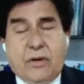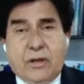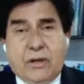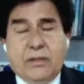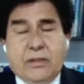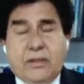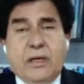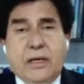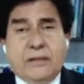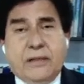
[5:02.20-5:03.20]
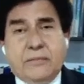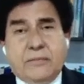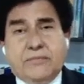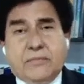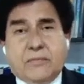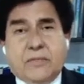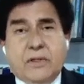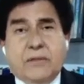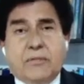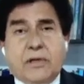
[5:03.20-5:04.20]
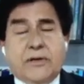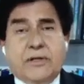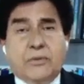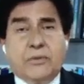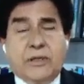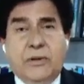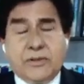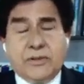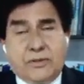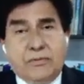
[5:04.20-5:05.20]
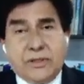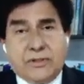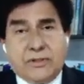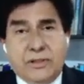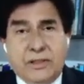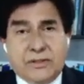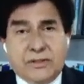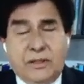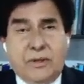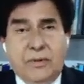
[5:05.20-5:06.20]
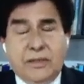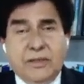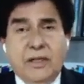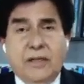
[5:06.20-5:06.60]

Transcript: call and continue their march towards Islamabad.